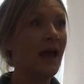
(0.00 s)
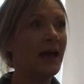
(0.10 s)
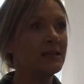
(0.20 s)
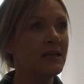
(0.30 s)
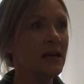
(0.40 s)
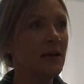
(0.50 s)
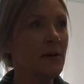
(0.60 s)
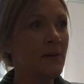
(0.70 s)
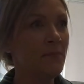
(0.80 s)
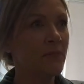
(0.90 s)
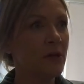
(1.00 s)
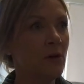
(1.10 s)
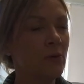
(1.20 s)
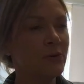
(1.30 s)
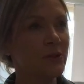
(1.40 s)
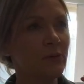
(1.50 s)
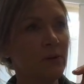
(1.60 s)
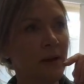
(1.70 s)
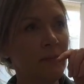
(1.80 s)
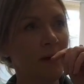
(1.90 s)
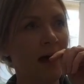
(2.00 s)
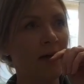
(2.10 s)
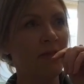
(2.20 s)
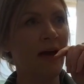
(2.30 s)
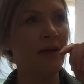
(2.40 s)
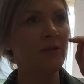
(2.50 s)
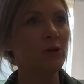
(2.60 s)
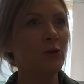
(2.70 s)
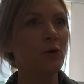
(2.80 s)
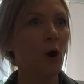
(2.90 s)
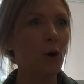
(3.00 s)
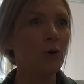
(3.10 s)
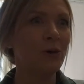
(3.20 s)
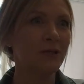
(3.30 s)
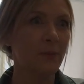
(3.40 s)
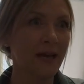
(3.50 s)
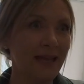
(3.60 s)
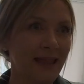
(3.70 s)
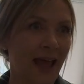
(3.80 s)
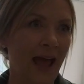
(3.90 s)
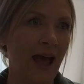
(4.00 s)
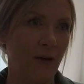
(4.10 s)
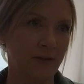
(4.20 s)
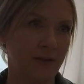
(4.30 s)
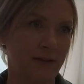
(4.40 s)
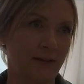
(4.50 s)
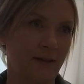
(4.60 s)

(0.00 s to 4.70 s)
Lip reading: And also remember that the new owners were in the house.